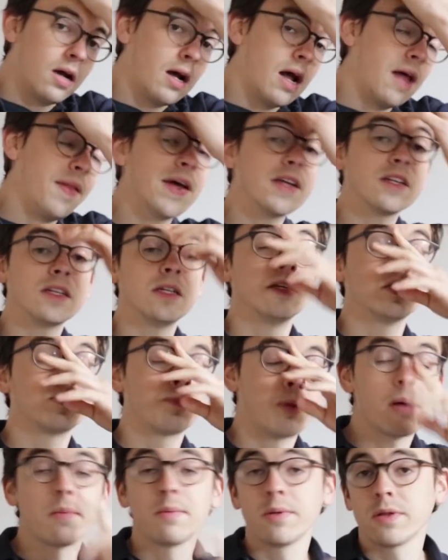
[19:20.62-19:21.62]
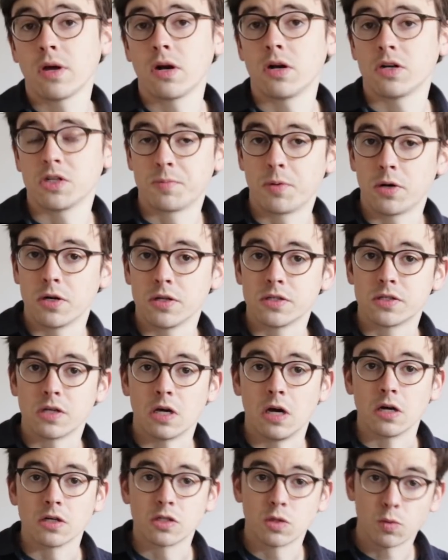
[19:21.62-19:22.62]
And that is probably the hardest part of the
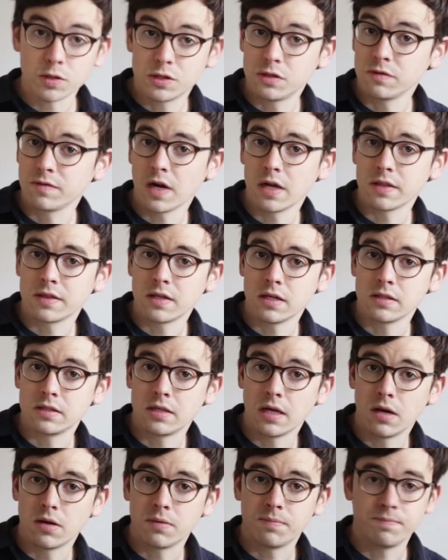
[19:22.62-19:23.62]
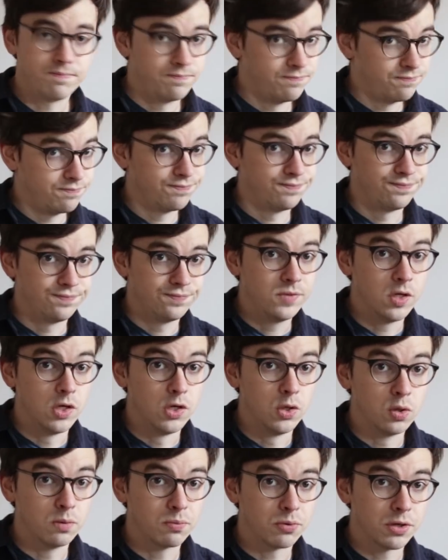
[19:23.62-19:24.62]
song. So once you've got that down, you're
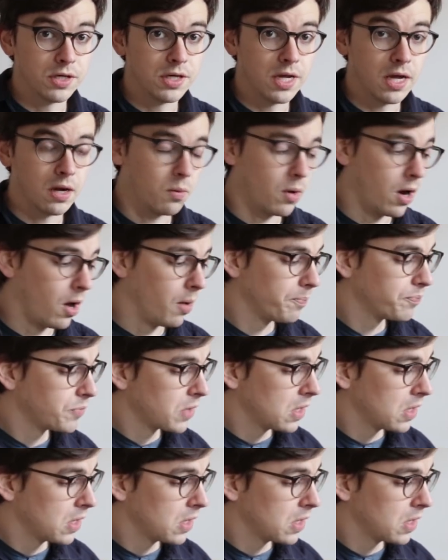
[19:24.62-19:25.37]
doing pretty dang well.